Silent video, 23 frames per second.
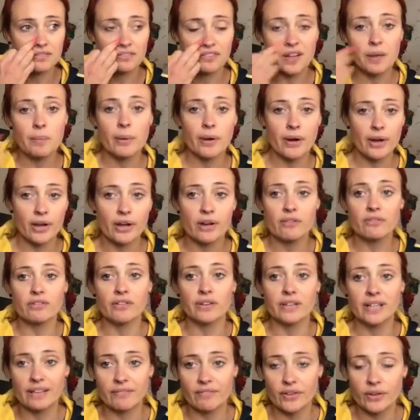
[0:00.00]
flip it over
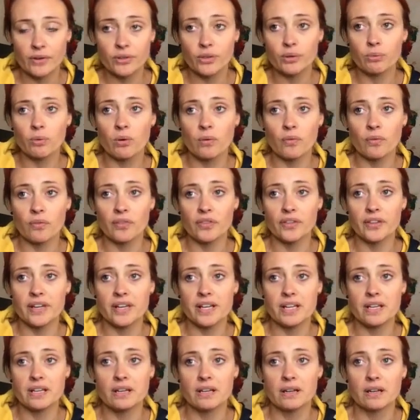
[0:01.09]
and give the other one
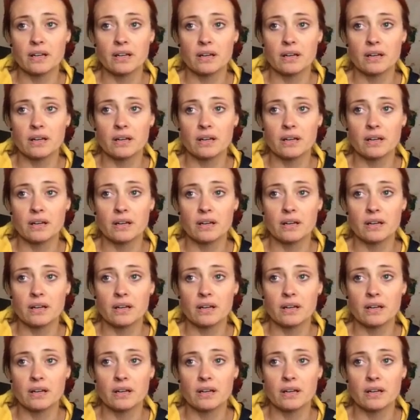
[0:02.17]
the